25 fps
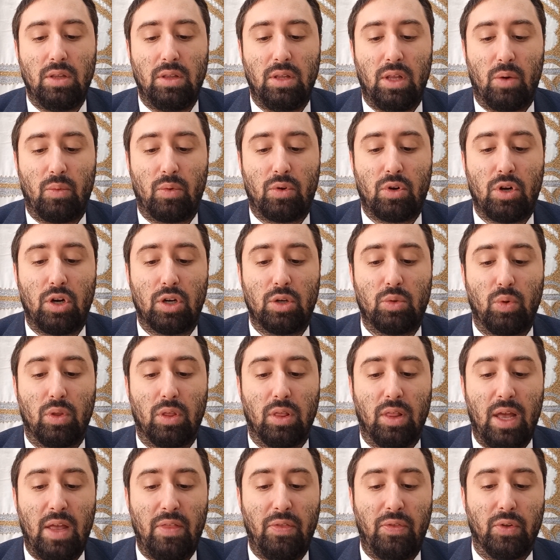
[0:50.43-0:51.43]
that were cooked with
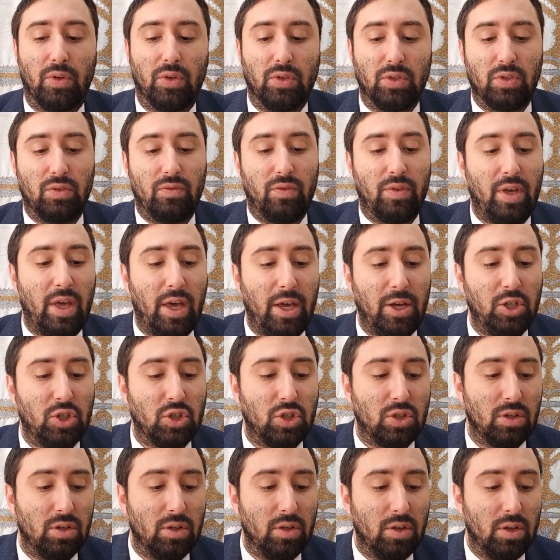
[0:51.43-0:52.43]
lentils.
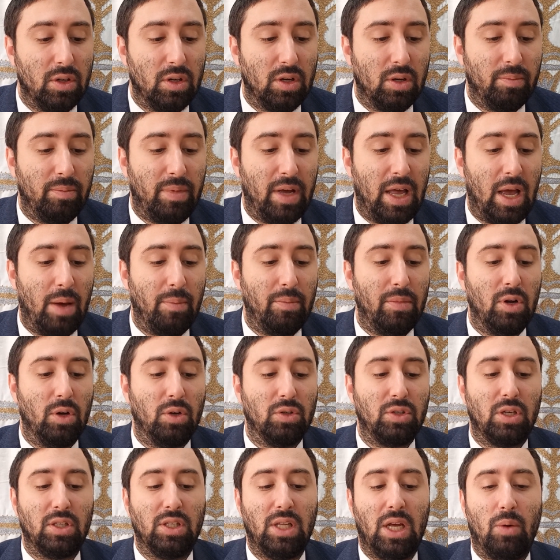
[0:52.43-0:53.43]
V'yesh ham
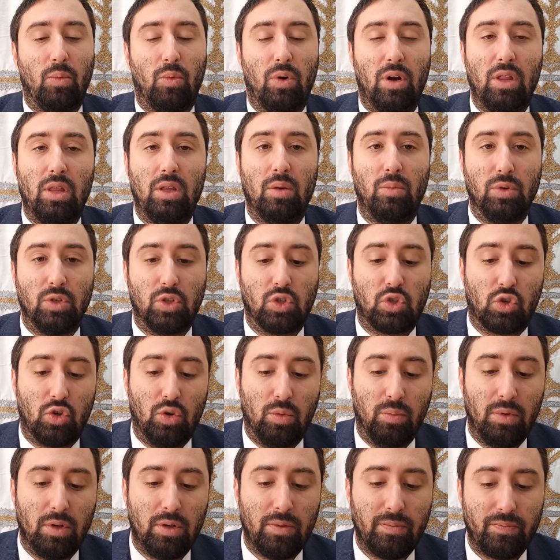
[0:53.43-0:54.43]
minosin tam. One of them was
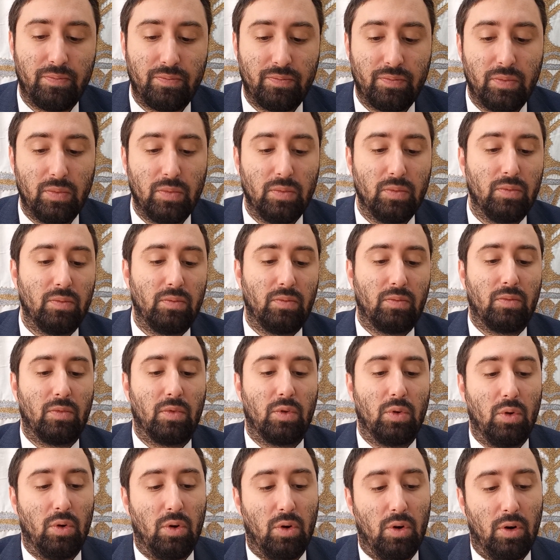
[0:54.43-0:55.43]
truma,
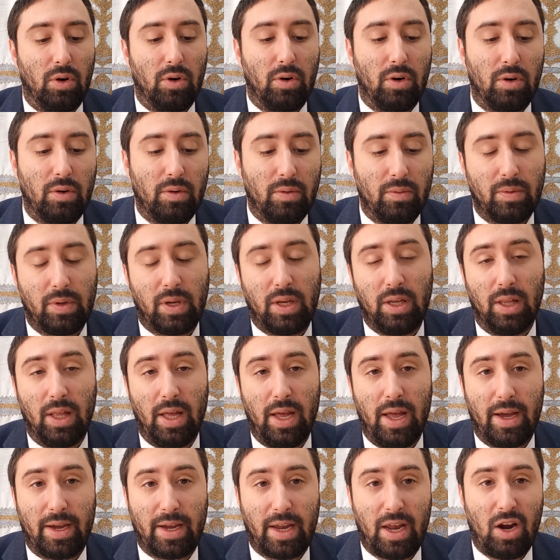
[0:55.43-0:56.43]
or
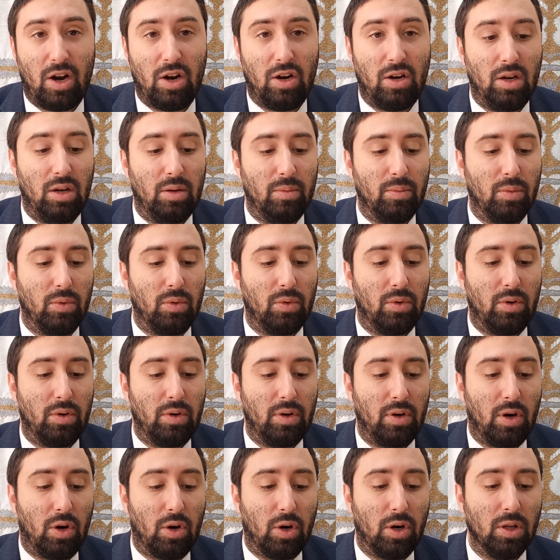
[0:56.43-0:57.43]
kilaya kerem, or
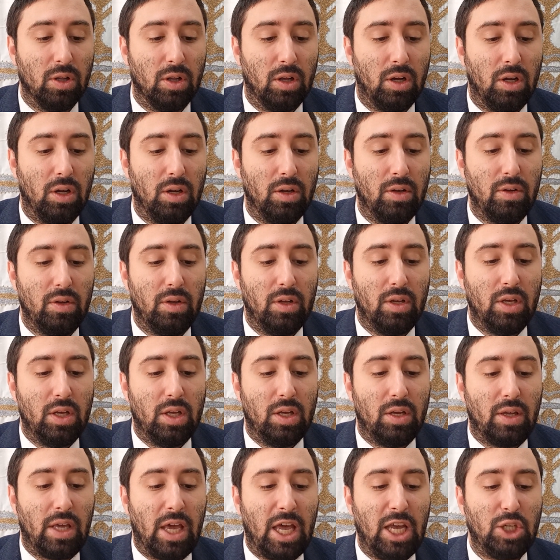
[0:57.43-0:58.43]
orla.
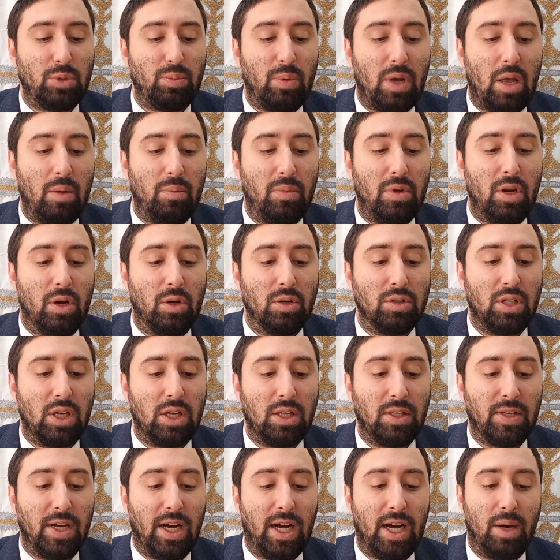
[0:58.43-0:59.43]
Yesh behem
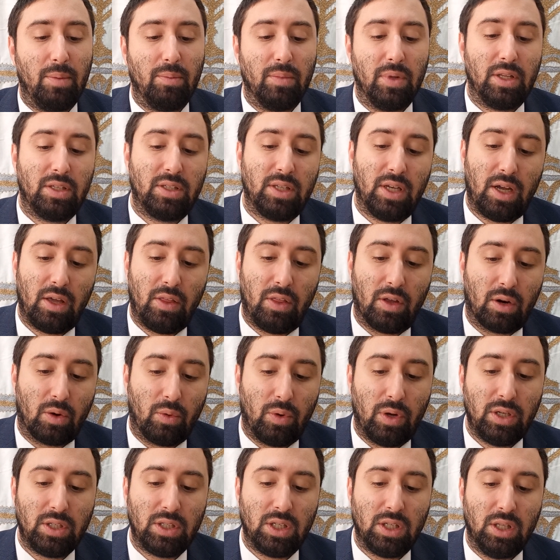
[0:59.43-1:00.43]
benosein tam. Let's say the
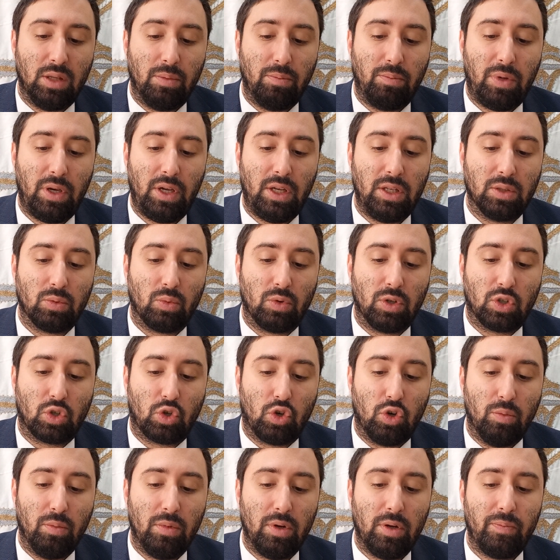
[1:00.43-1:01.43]
grease and the beans were
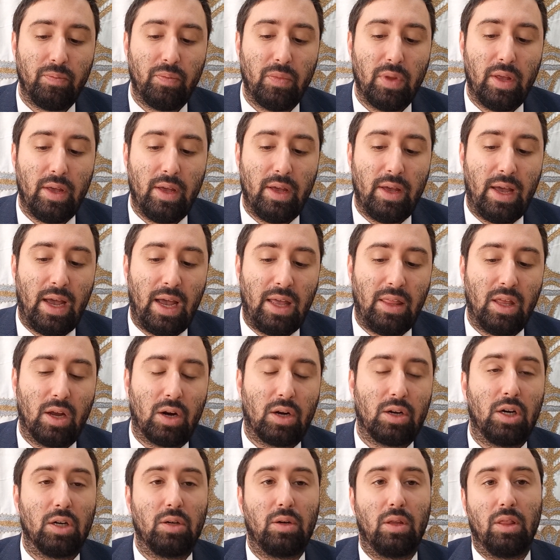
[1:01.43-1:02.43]
truma, and they're
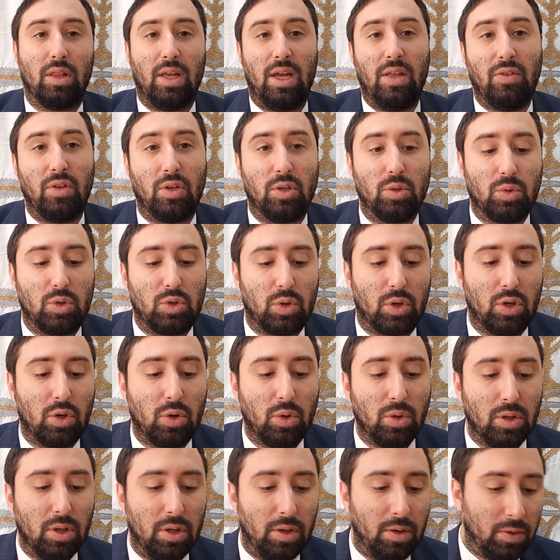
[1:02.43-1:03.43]
cooked with lentils, which are
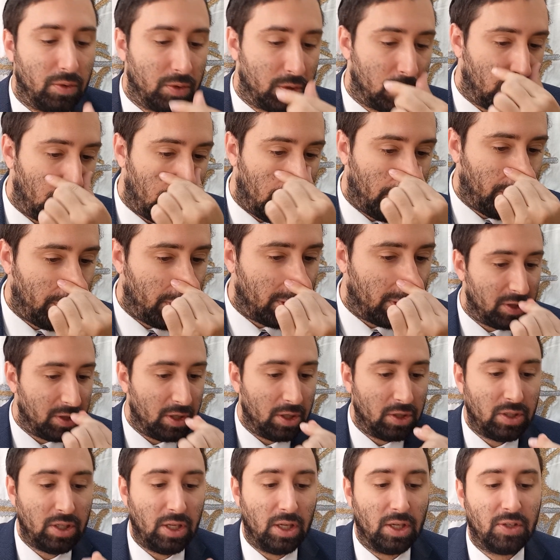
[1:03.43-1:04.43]
chulin. So if
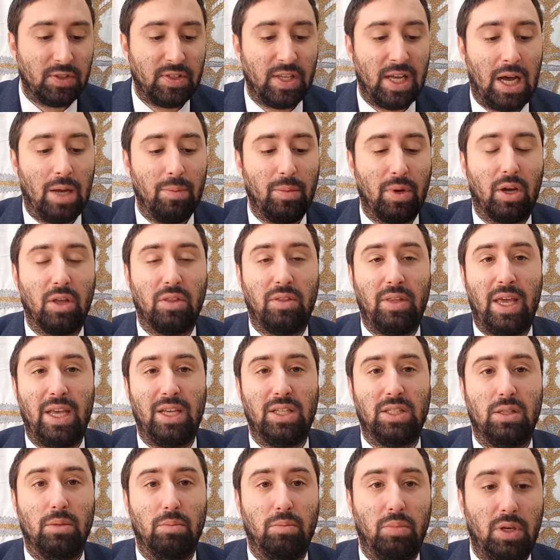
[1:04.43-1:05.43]
nesinas tam, you can
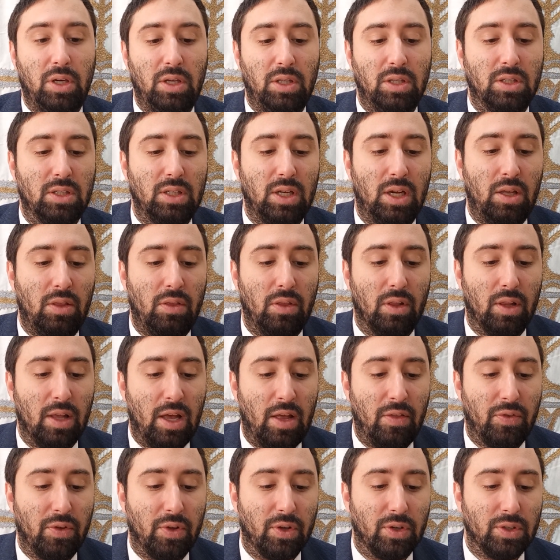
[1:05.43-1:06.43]
taste the beans in the
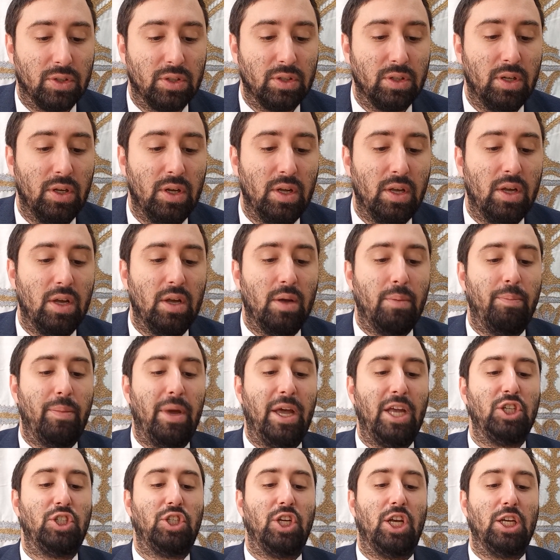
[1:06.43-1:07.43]
lentils.
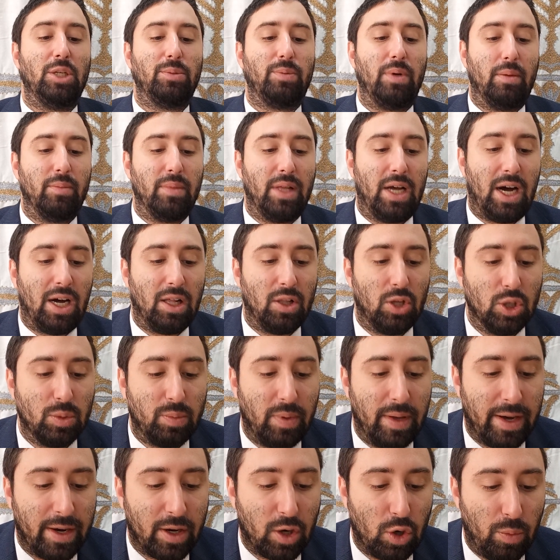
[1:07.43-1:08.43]
Bein sheish behem la'alos
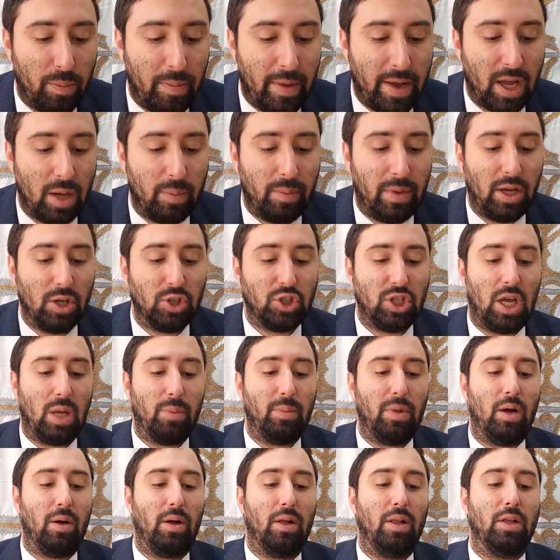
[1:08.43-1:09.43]
be'echad omeya, bein
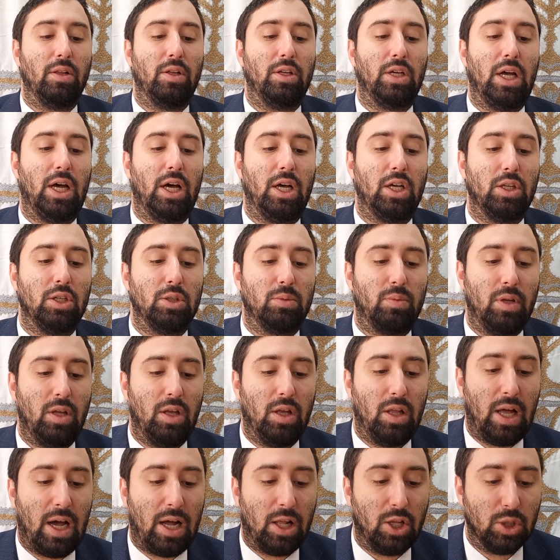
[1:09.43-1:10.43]
she'en la'alos
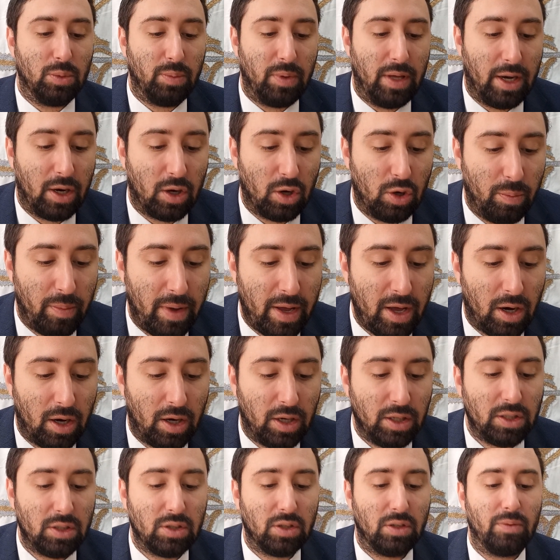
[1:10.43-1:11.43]
be'echad
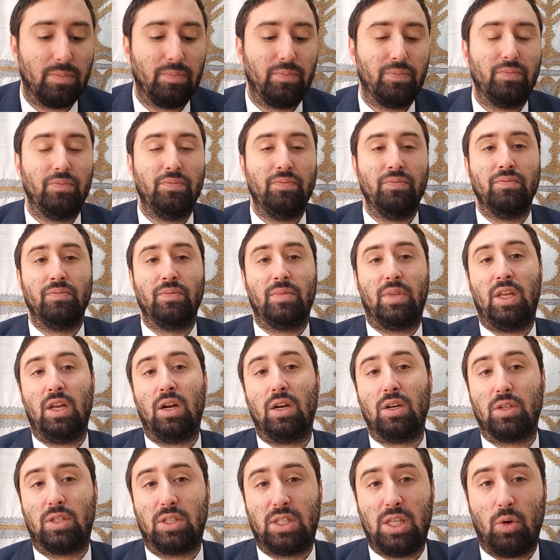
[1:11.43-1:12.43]
omeya aser.
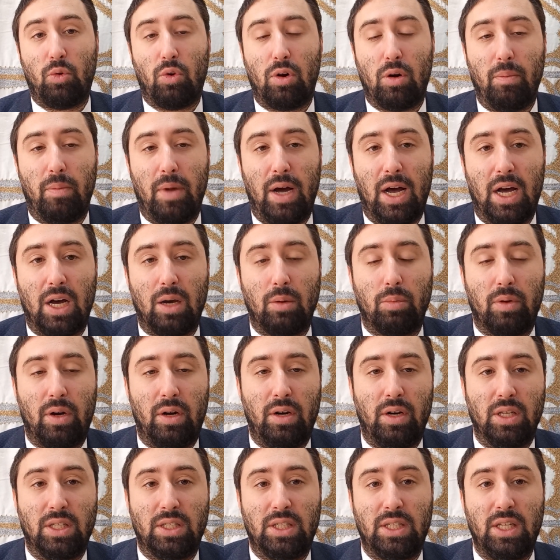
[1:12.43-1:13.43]
Here, still we're mach. We're
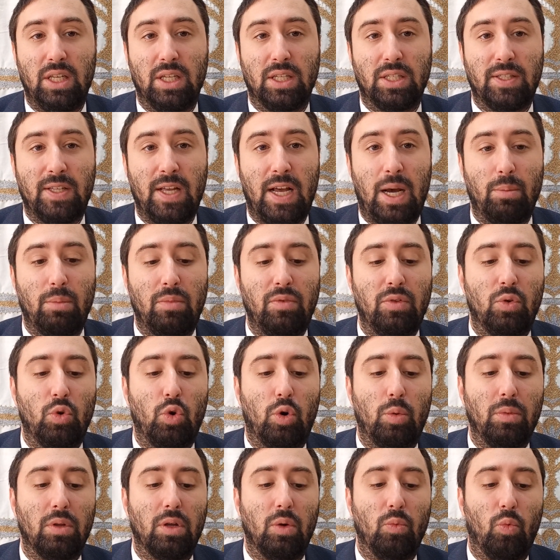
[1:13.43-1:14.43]
in nesinas tam. Even though
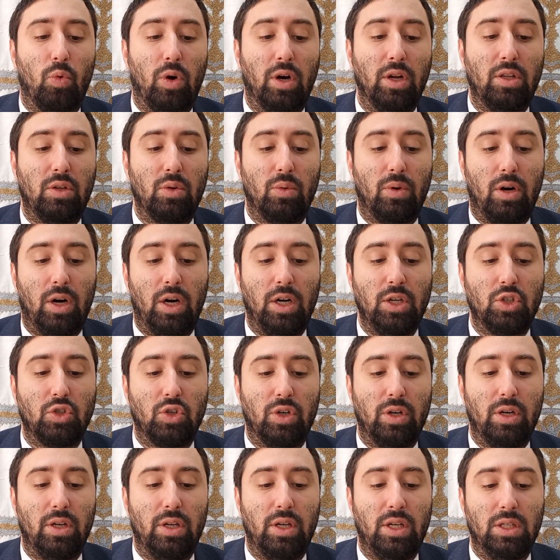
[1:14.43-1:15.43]
normally 1 to
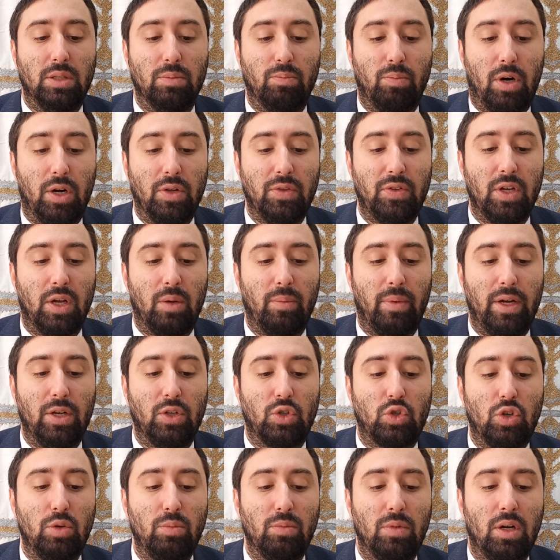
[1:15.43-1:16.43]
100 is bata by
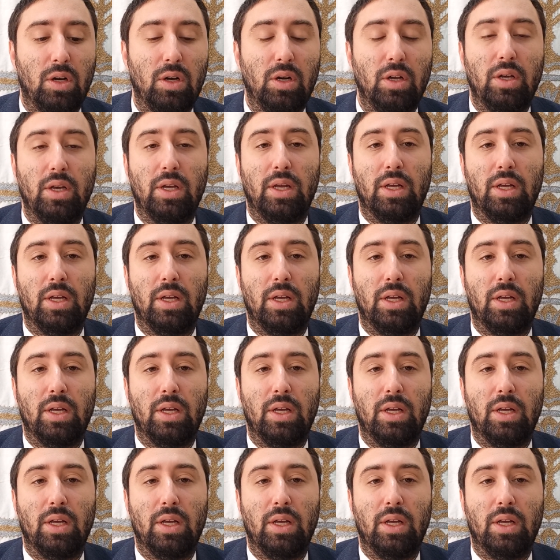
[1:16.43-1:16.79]
truma,